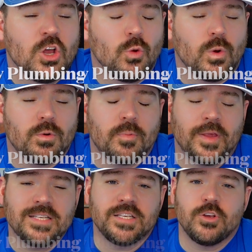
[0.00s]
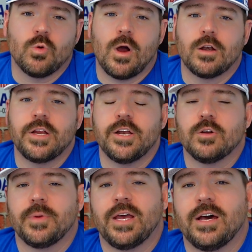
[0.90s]
when replacing your water heater
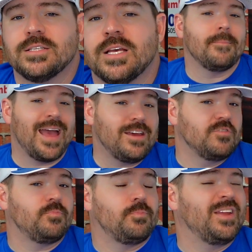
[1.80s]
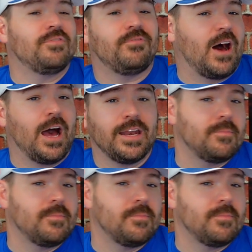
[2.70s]
because it may have been fine,